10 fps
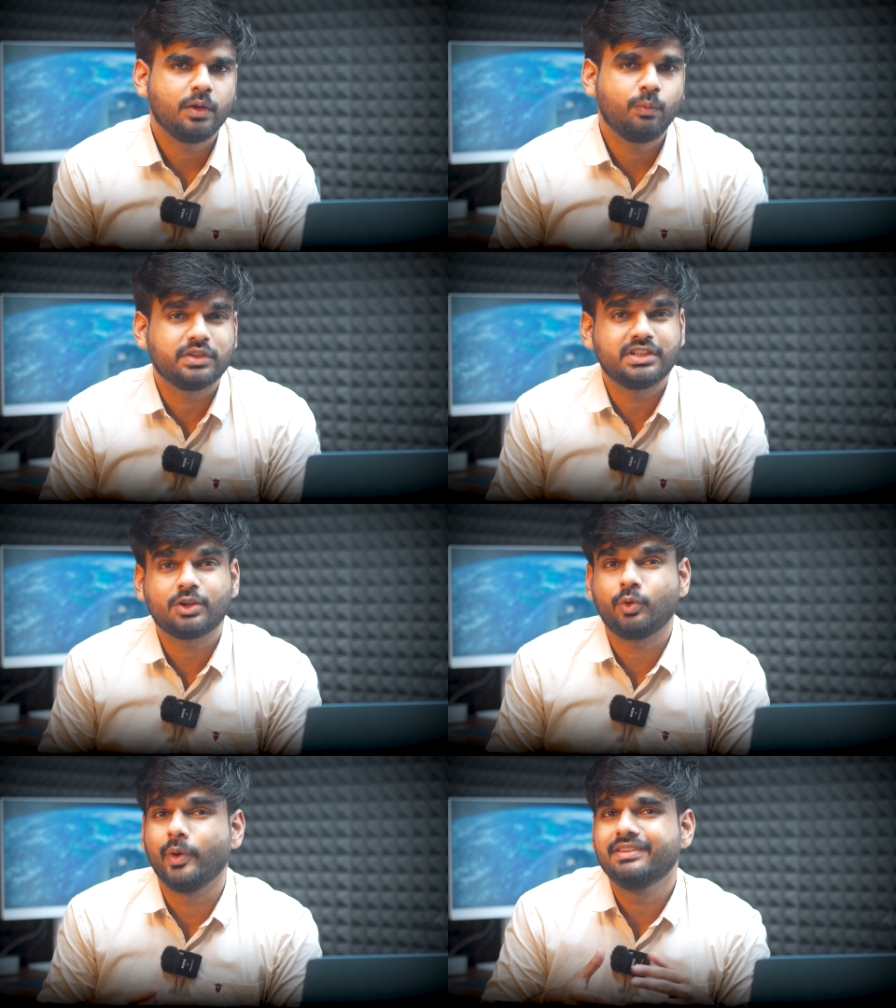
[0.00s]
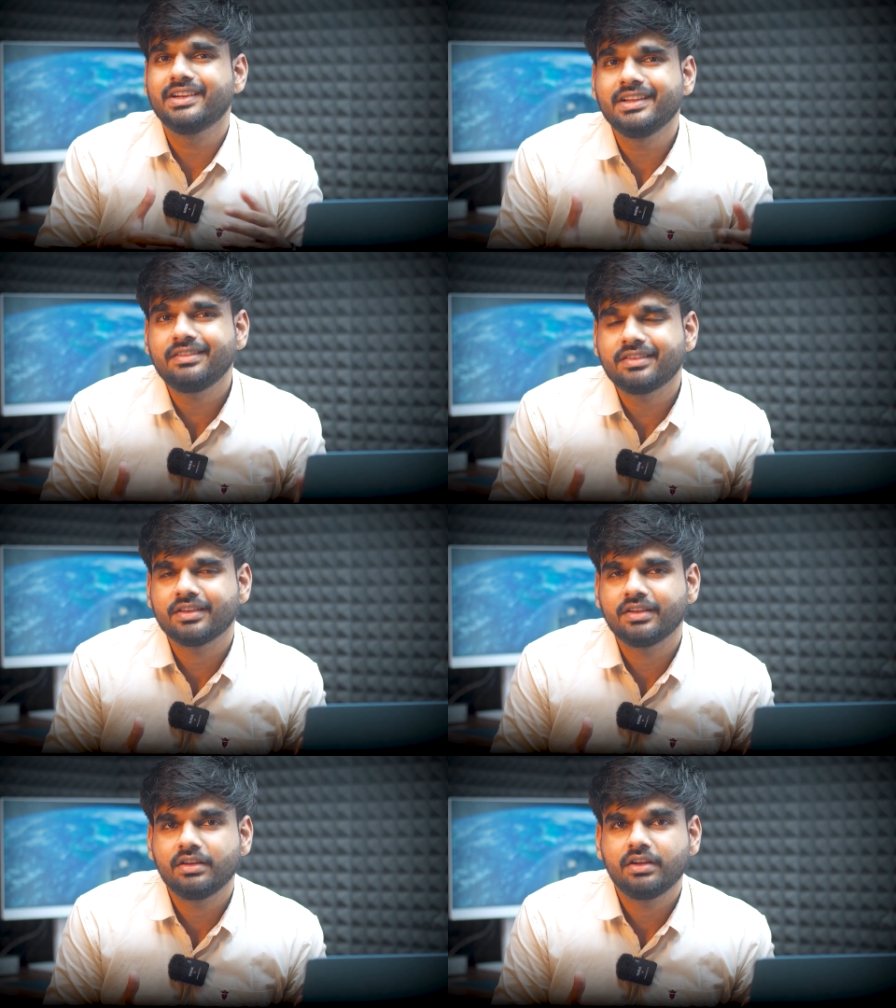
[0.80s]
Was it a coincidence
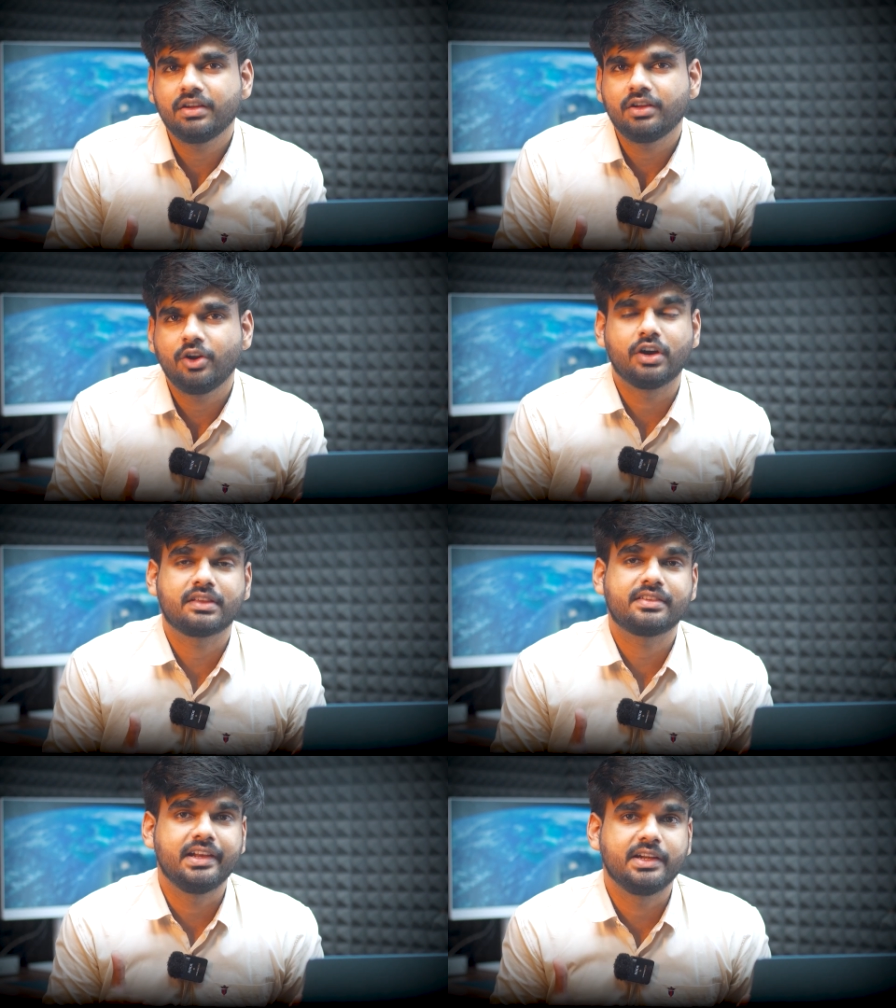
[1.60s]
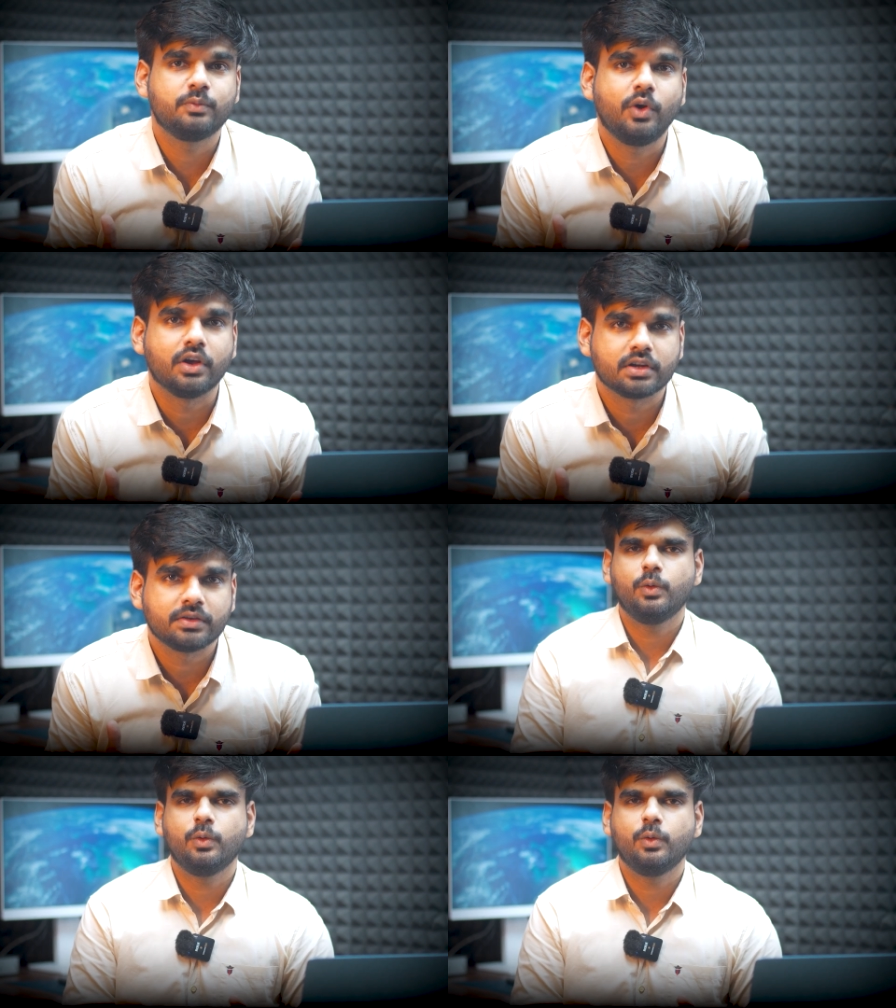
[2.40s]
or a silent war?